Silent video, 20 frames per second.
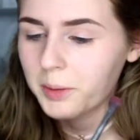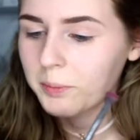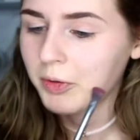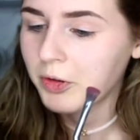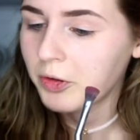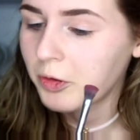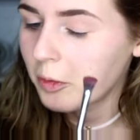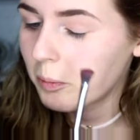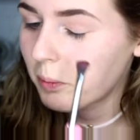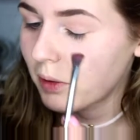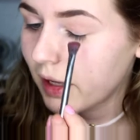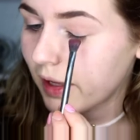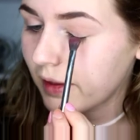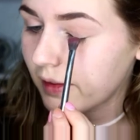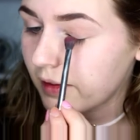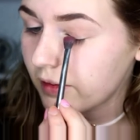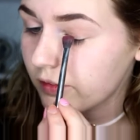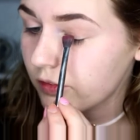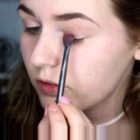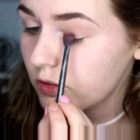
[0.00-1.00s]
I'm going to apply
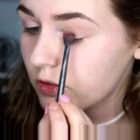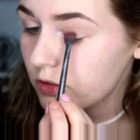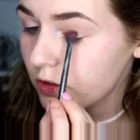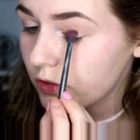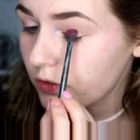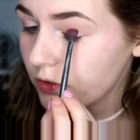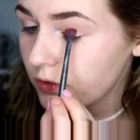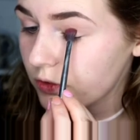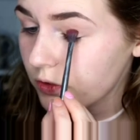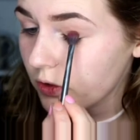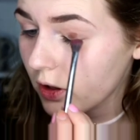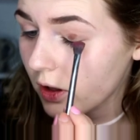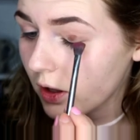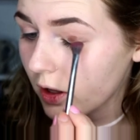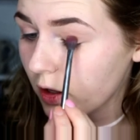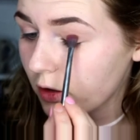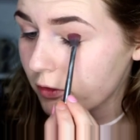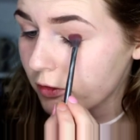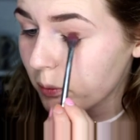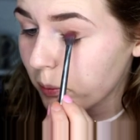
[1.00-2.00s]
this just
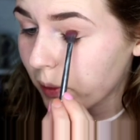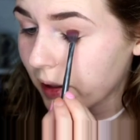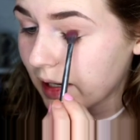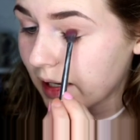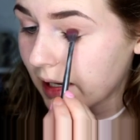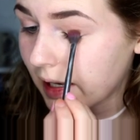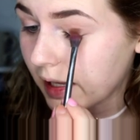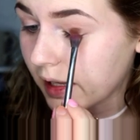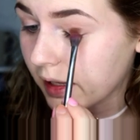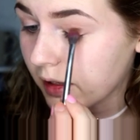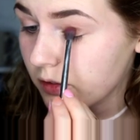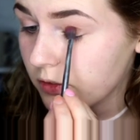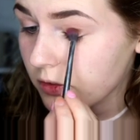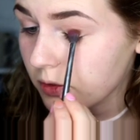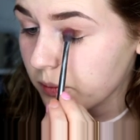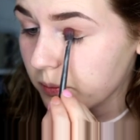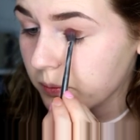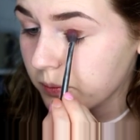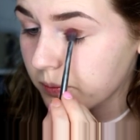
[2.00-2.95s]
over my lid,